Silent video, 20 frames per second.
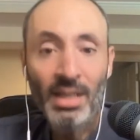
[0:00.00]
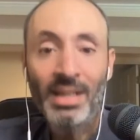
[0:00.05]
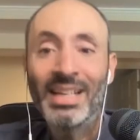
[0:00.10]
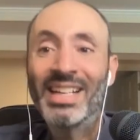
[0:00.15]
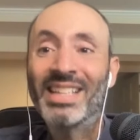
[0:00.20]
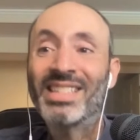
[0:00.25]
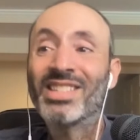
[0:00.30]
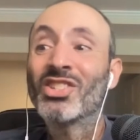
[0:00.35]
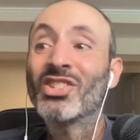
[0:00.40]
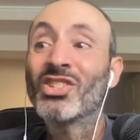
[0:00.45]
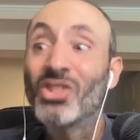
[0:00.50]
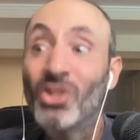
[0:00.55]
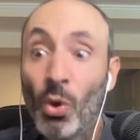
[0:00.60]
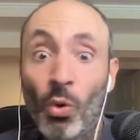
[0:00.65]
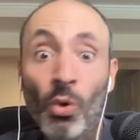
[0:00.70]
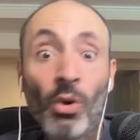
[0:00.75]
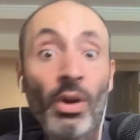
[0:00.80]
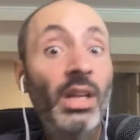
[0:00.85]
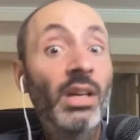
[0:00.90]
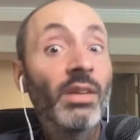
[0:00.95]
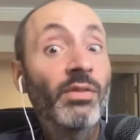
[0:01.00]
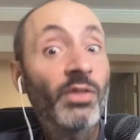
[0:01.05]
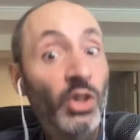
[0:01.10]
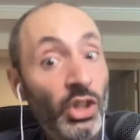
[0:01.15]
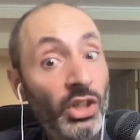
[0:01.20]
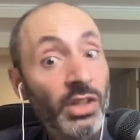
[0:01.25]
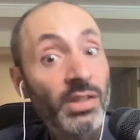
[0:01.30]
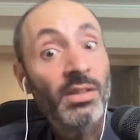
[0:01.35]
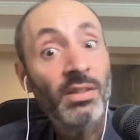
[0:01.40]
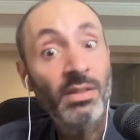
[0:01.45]
It's a storing of
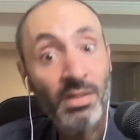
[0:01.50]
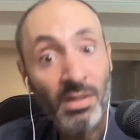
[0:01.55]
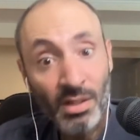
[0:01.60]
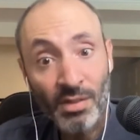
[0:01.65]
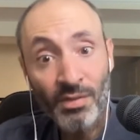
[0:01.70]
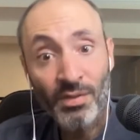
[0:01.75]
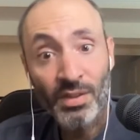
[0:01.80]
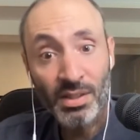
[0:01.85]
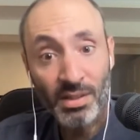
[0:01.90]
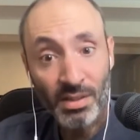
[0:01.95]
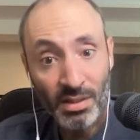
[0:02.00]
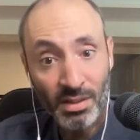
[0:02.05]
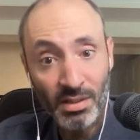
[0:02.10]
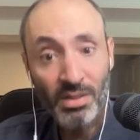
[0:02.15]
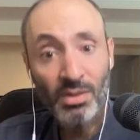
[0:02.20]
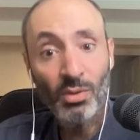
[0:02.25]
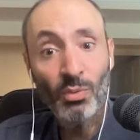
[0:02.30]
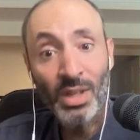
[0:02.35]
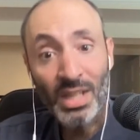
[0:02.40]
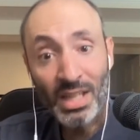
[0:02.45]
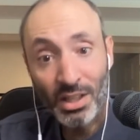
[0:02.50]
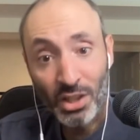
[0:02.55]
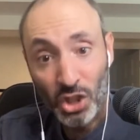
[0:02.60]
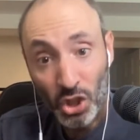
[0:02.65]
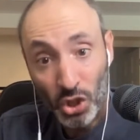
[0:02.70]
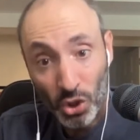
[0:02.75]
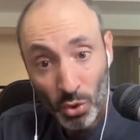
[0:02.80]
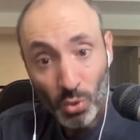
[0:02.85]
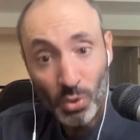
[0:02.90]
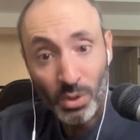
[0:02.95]
goods and services. So we can
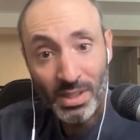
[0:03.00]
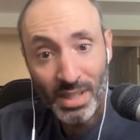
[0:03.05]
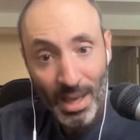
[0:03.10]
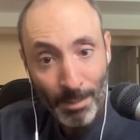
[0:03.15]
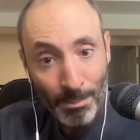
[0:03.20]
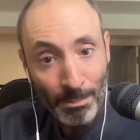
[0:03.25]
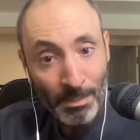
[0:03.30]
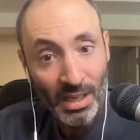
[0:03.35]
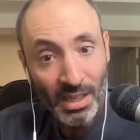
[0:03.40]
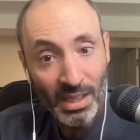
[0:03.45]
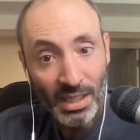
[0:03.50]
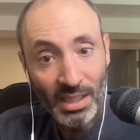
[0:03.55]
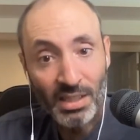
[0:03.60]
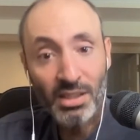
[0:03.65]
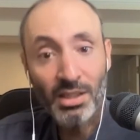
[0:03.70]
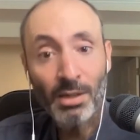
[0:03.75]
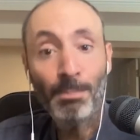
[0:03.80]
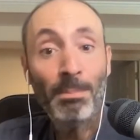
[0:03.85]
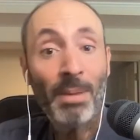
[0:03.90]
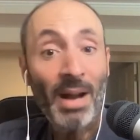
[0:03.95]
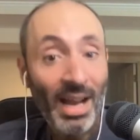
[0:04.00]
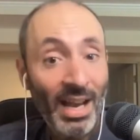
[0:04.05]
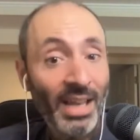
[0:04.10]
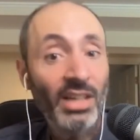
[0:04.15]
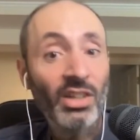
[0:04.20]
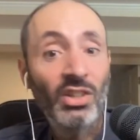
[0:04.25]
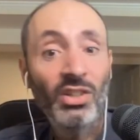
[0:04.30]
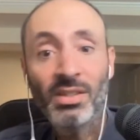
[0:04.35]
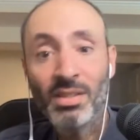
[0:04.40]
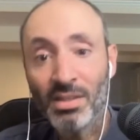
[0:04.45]
use that money to buy
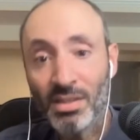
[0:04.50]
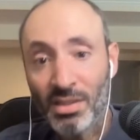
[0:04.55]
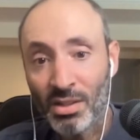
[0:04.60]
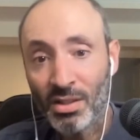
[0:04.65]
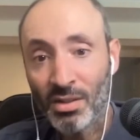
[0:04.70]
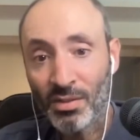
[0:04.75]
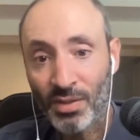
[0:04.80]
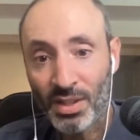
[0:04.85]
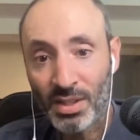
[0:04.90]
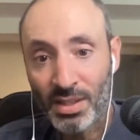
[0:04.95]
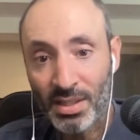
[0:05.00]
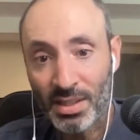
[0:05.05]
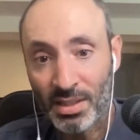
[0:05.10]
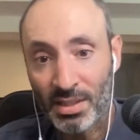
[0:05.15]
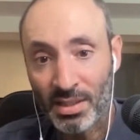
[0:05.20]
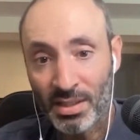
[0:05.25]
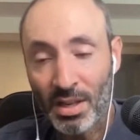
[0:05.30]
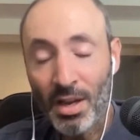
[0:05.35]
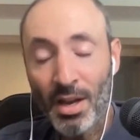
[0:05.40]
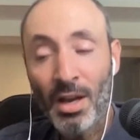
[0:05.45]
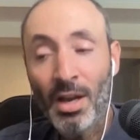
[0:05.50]
goods and services.